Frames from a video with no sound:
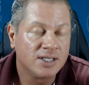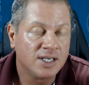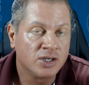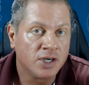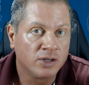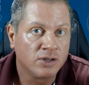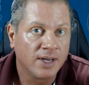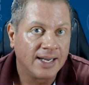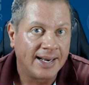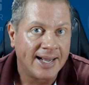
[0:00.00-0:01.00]
to seek shelter
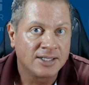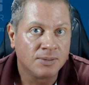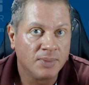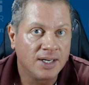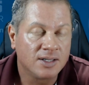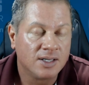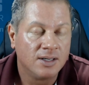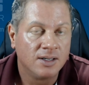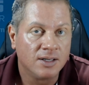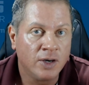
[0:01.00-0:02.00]
at the last minute
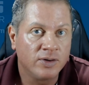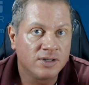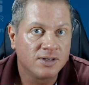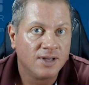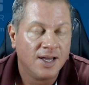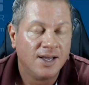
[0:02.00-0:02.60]
notice.